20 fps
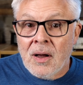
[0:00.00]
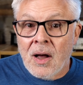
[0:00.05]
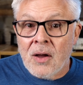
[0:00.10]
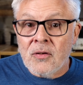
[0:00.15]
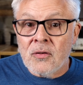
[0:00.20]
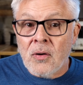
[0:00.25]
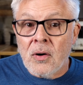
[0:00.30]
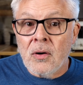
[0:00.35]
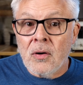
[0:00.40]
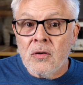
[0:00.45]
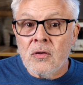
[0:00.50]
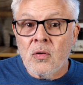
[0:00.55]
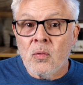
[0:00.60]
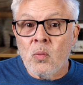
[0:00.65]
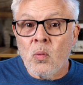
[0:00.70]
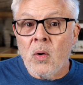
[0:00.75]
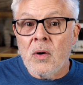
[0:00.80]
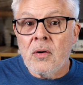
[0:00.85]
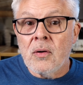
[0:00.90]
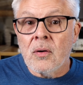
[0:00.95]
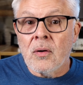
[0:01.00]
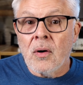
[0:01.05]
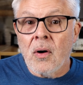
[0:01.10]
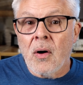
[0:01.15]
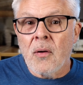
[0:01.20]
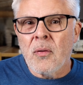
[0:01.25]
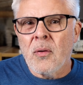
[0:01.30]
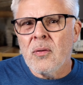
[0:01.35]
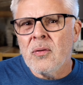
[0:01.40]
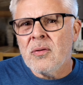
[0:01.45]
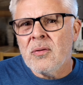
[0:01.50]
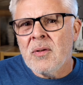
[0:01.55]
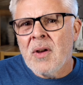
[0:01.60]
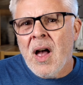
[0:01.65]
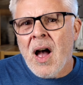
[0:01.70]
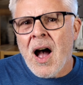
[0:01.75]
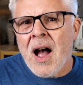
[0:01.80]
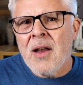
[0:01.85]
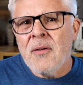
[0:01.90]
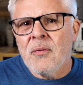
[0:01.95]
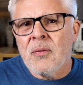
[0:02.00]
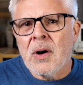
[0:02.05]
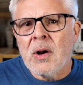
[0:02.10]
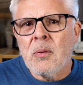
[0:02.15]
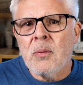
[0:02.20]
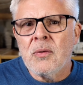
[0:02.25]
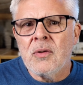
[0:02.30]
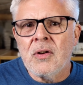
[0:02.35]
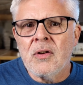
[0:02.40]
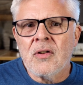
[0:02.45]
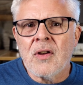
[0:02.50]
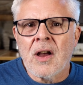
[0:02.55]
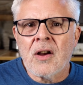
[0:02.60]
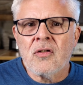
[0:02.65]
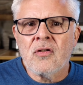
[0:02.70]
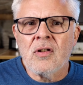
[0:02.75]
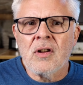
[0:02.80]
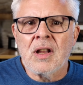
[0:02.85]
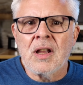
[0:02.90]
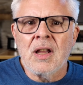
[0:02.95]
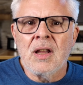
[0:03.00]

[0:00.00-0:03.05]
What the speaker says: I started to wonder, are those high frequencies actually